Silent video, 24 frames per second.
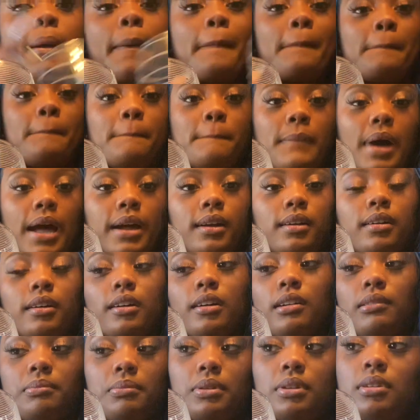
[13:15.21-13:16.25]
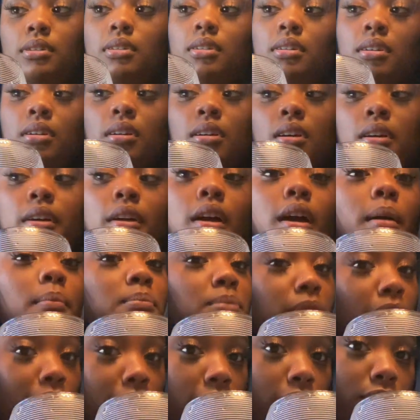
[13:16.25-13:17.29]
My cup.
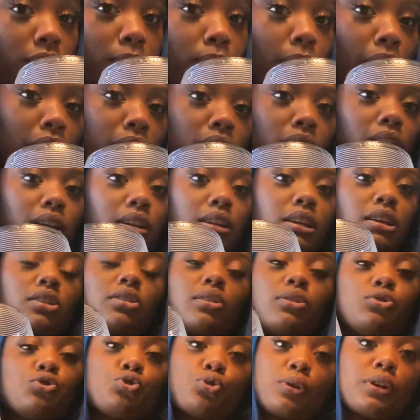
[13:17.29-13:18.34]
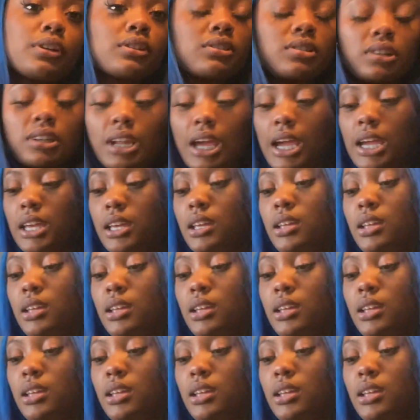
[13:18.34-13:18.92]
Not giving Bay none. He gonna drink tonight.